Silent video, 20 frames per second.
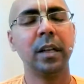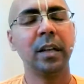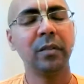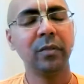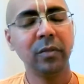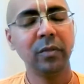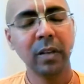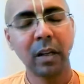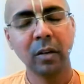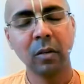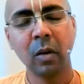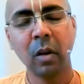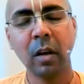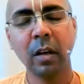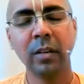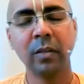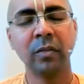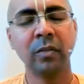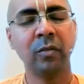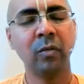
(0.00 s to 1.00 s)
if we are
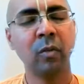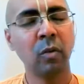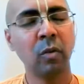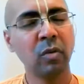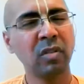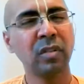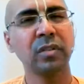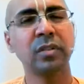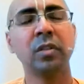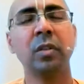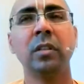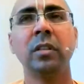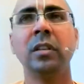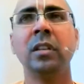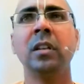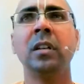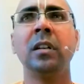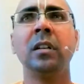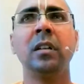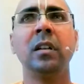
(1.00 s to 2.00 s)
not focused on
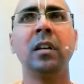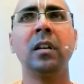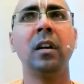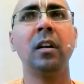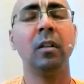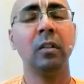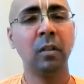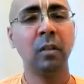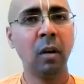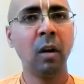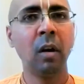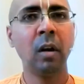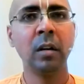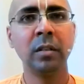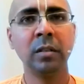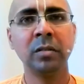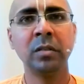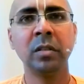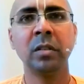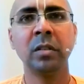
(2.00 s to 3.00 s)
the
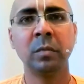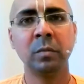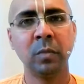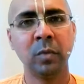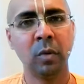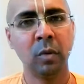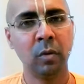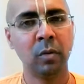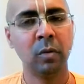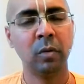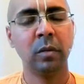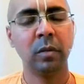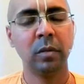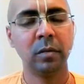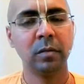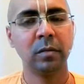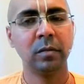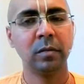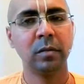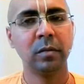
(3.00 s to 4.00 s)
long-term goal,
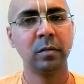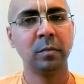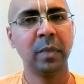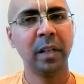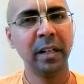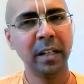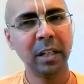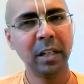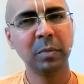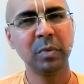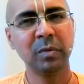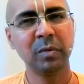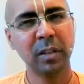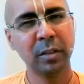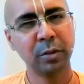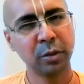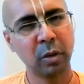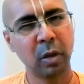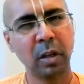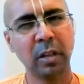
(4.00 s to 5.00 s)
many times we are
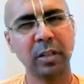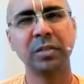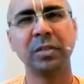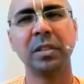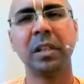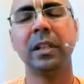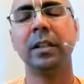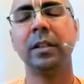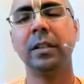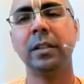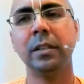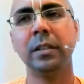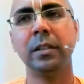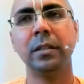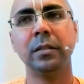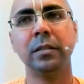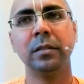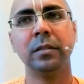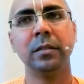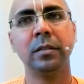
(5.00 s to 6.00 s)
short-sighted.
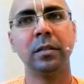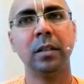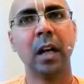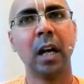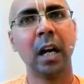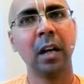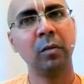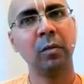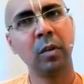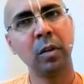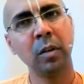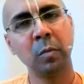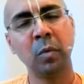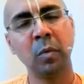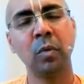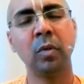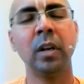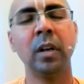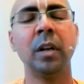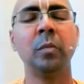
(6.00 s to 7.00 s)
I want
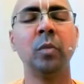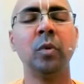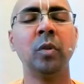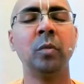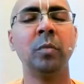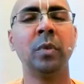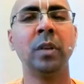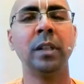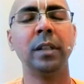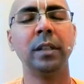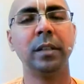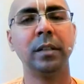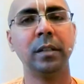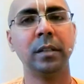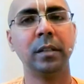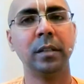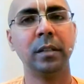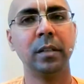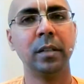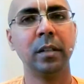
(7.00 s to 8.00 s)
more and more money.
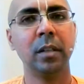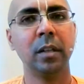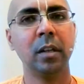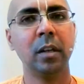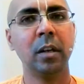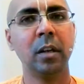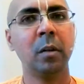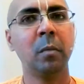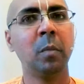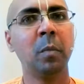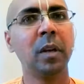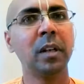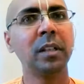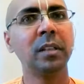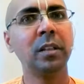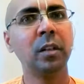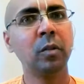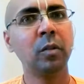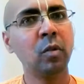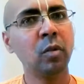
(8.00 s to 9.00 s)
But
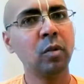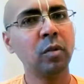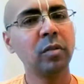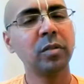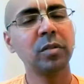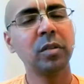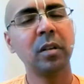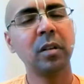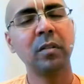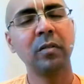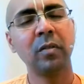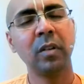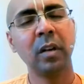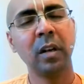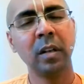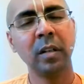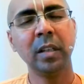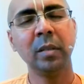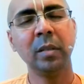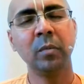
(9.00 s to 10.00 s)
in the course of
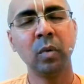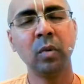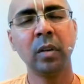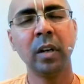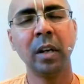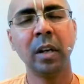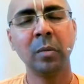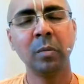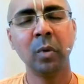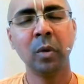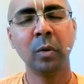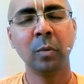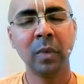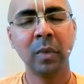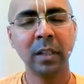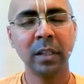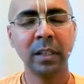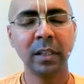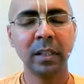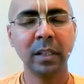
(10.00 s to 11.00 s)
earning more and more
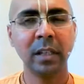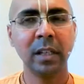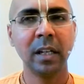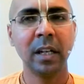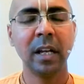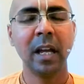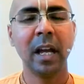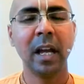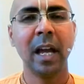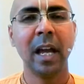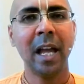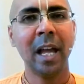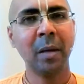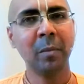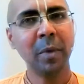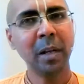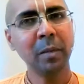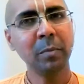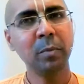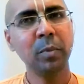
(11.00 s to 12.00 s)
money,
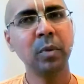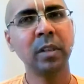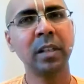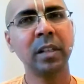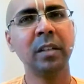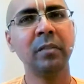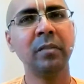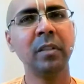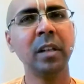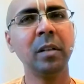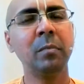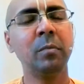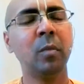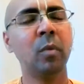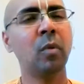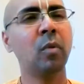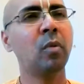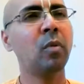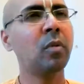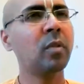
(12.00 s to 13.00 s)
am I giving
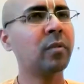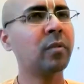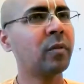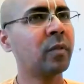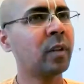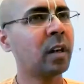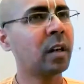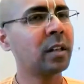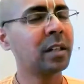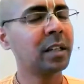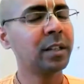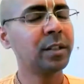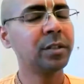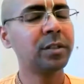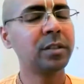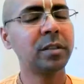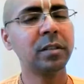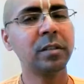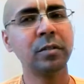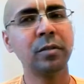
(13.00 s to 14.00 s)
more
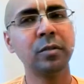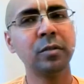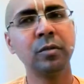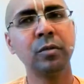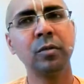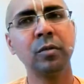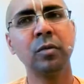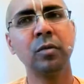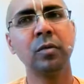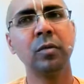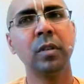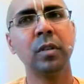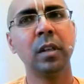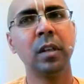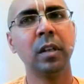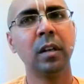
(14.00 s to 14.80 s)
attention to